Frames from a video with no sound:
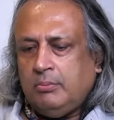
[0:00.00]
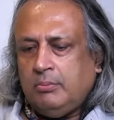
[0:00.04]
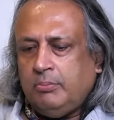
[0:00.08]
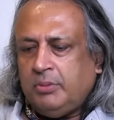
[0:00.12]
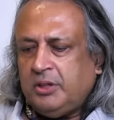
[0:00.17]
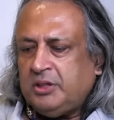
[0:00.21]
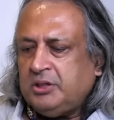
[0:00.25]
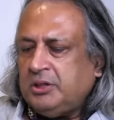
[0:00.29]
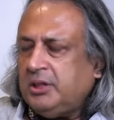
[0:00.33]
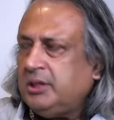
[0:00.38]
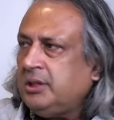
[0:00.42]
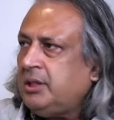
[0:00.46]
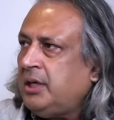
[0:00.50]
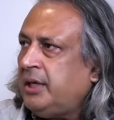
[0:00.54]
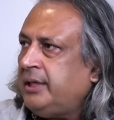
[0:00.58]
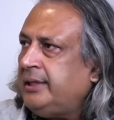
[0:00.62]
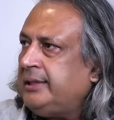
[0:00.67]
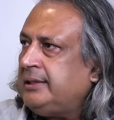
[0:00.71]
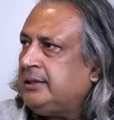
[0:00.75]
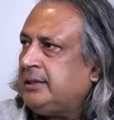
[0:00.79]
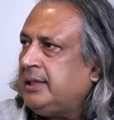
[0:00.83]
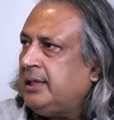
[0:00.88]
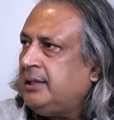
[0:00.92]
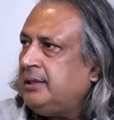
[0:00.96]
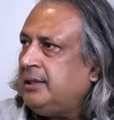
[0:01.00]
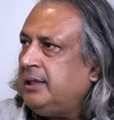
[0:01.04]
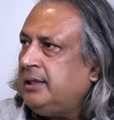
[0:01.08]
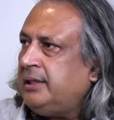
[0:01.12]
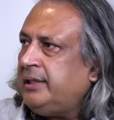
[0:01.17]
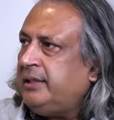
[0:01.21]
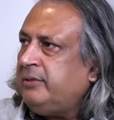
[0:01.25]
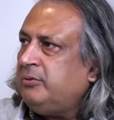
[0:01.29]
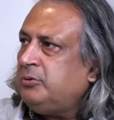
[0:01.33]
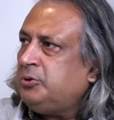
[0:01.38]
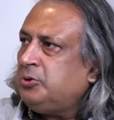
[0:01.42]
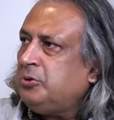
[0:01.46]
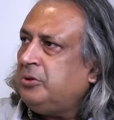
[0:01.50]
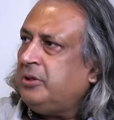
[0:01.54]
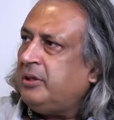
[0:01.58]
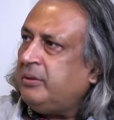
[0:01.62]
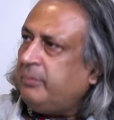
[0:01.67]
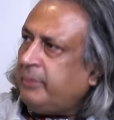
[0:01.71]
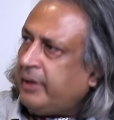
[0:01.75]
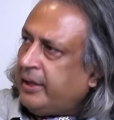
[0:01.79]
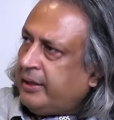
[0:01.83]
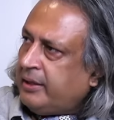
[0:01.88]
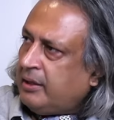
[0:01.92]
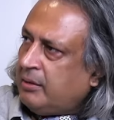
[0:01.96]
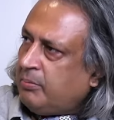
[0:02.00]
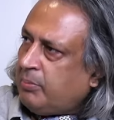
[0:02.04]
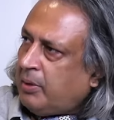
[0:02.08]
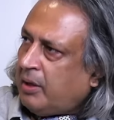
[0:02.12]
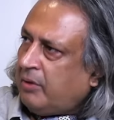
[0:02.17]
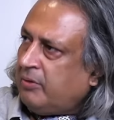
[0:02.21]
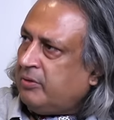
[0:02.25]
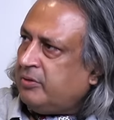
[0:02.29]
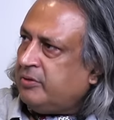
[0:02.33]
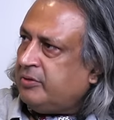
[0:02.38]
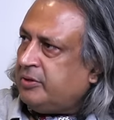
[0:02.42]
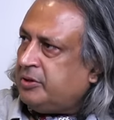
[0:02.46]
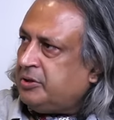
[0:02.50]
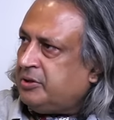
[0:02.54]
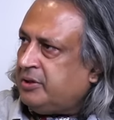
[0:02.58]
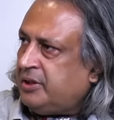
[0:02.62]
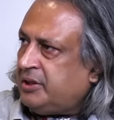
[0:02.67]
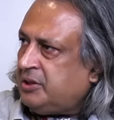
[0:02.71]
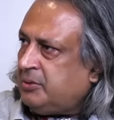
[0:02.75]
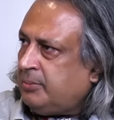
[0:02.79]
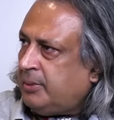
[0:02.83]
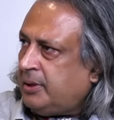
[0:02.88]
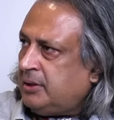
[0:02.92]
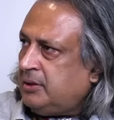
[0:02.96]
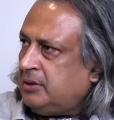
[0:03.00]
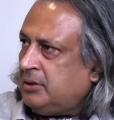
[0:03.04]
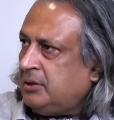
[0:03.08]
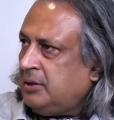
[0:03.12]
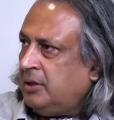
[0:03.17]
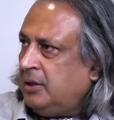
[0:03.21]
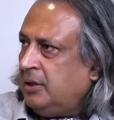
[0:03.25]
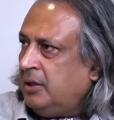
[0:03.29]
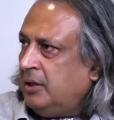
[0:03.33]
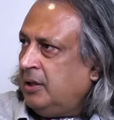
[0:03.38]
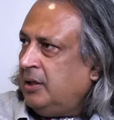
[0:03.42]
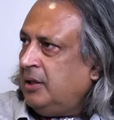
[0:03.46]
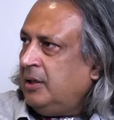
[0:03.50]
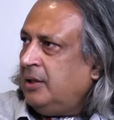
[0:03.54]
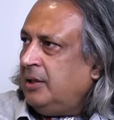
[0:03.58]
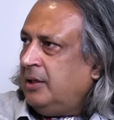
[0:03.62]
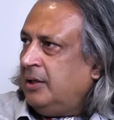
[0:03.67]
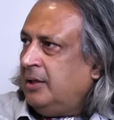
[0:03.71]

President Ghani said that he should remain in power for 6 months. Okay.